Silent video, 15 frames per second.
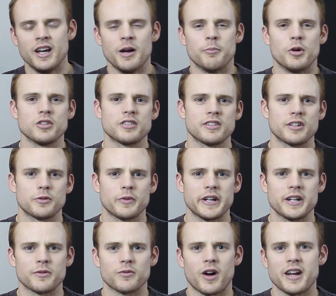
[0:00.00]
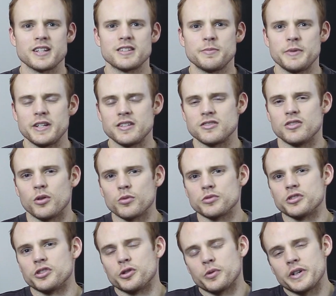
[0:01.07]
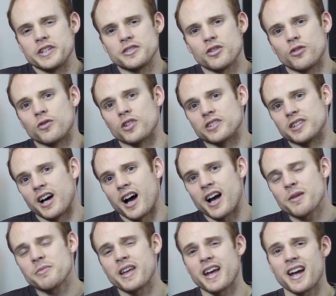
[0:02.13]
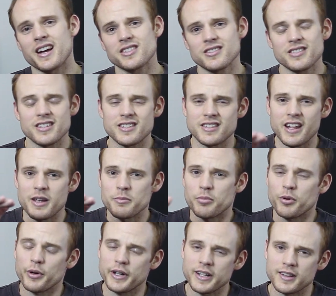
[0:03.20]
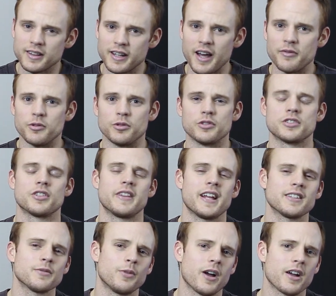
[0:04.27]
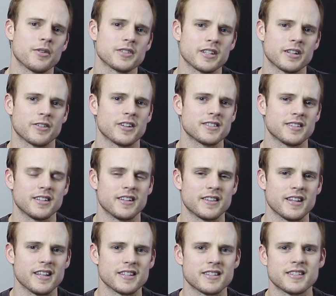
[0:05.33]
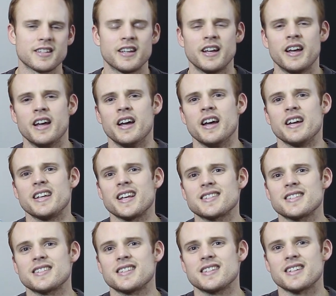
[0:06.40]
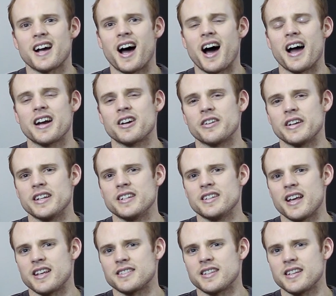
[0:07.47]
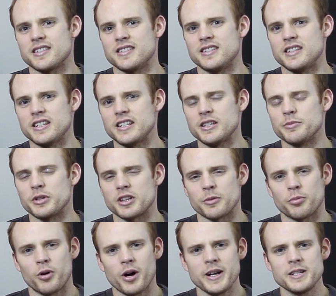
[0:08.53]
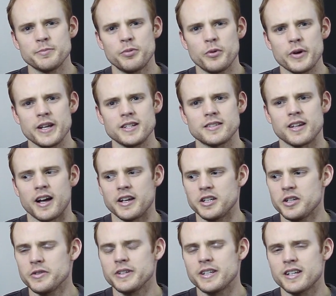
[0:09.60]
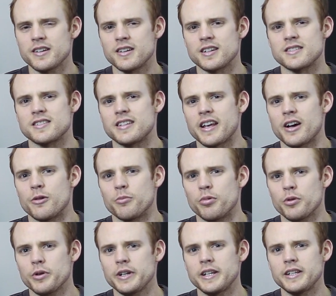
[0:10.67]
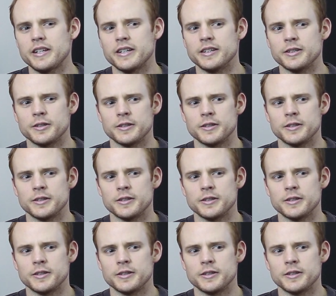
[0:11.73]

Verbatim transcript: Most of their read and write speeds don't decrease over time, they actually stay pretty level. So that's why I was interested in this. Yes, this is a higher end SSD, but the price point, uh, you can get it on sale pretty,